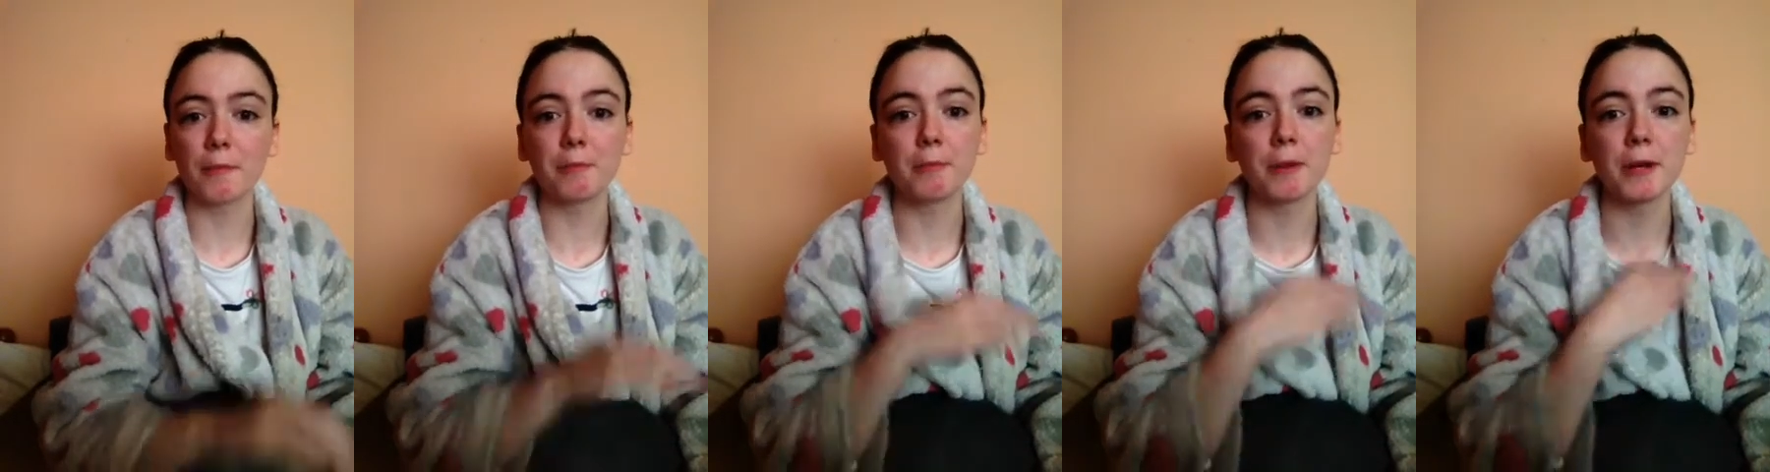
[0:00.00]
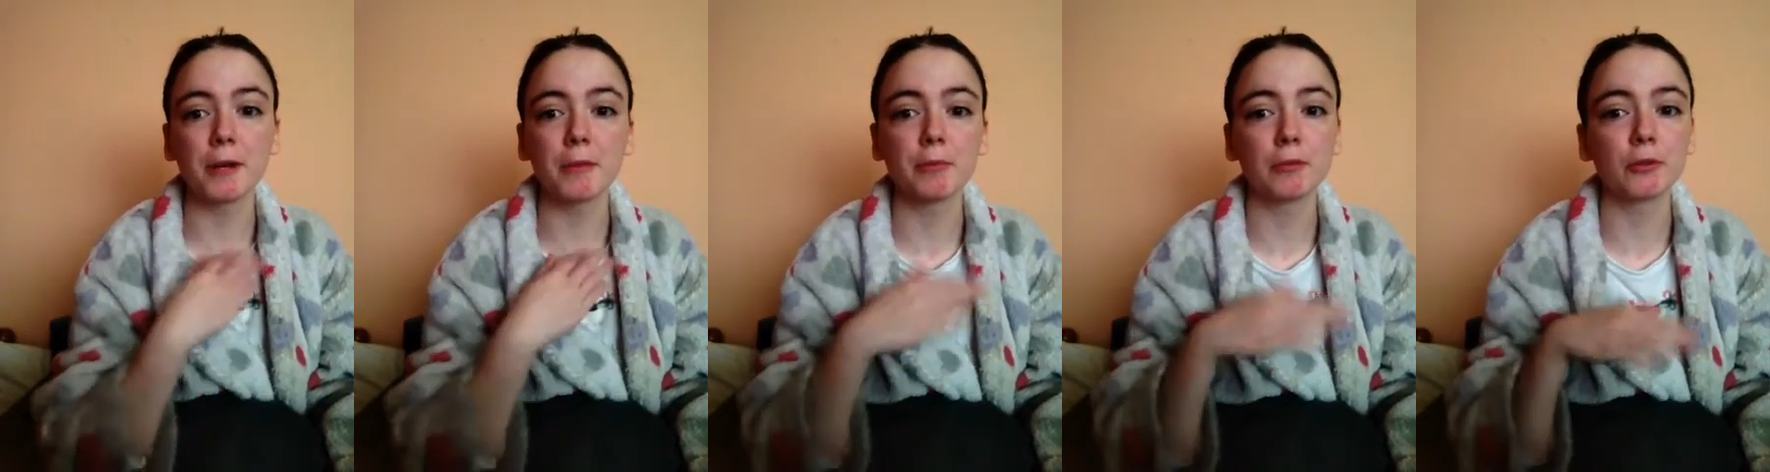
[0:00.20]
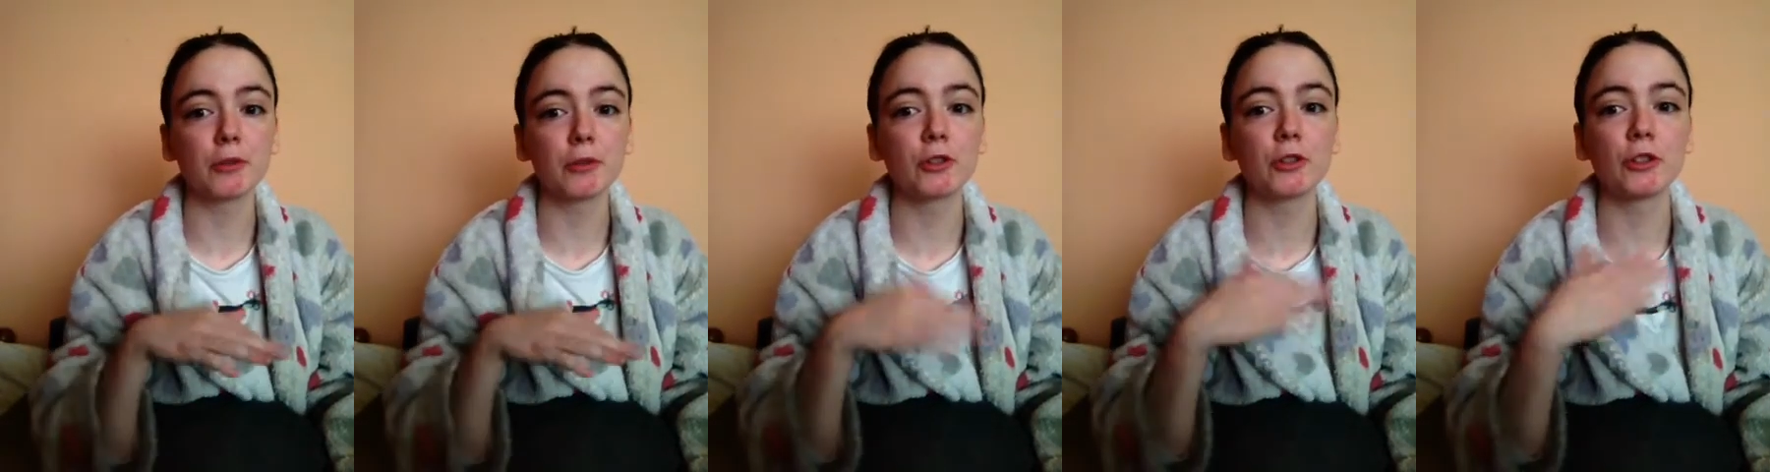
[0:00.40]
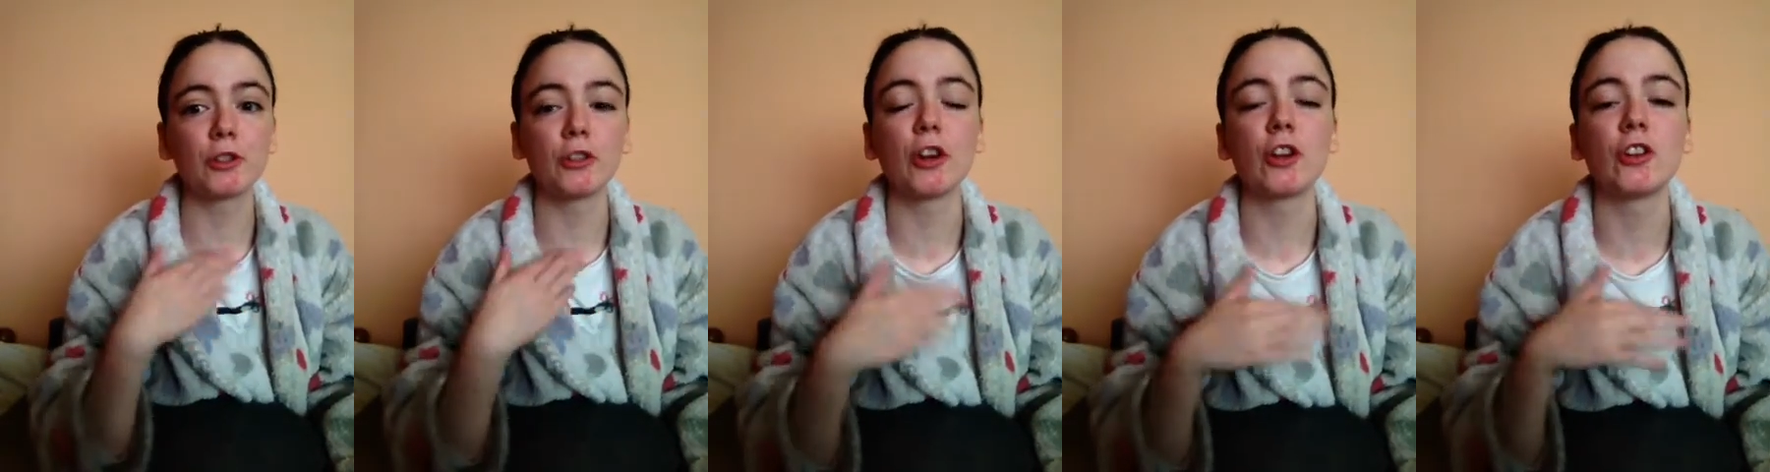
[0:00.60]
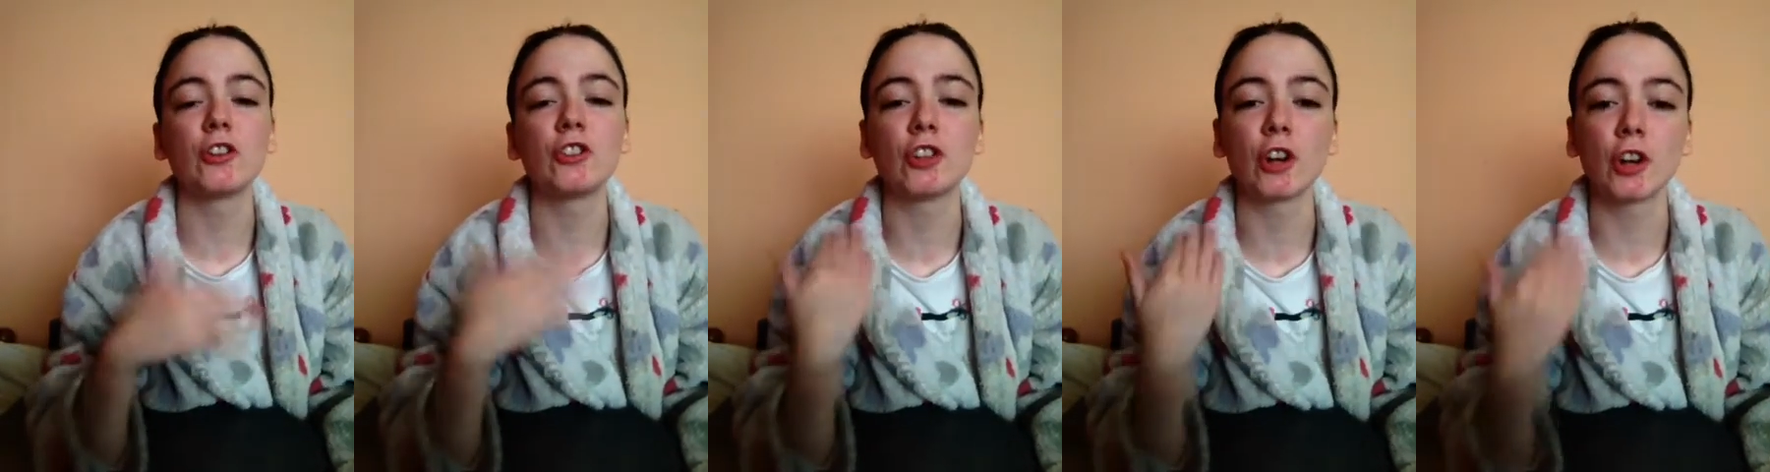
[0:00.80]
people
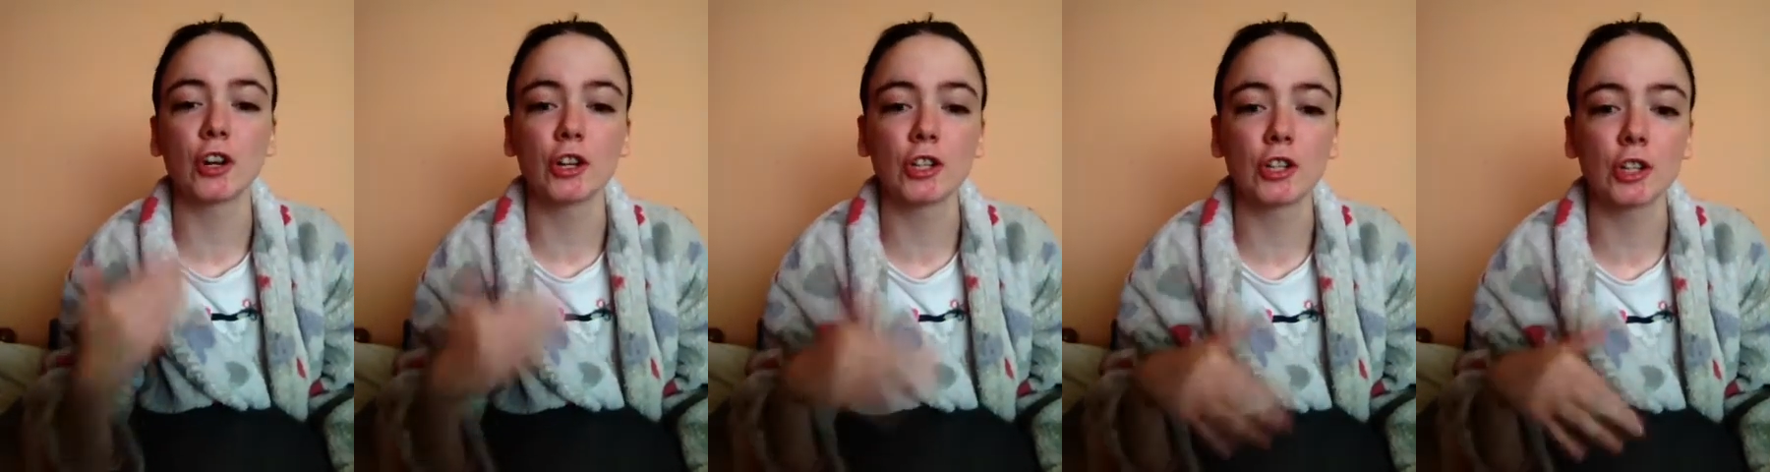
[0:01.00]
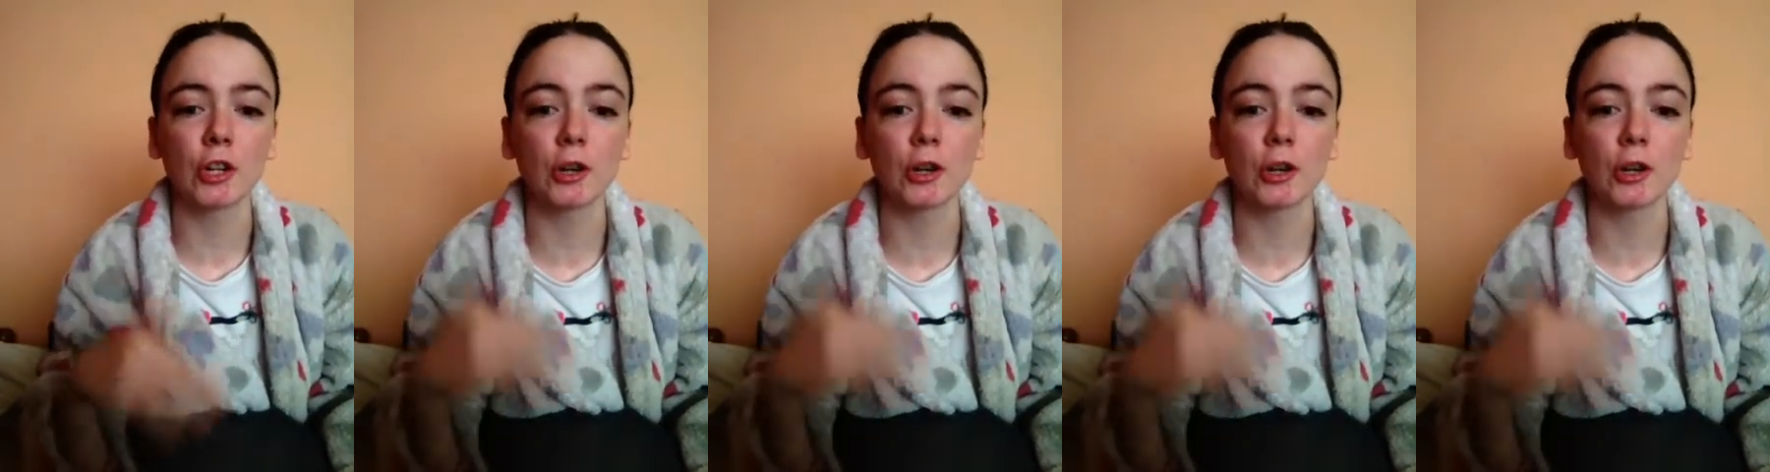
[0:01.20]
shouldn't judge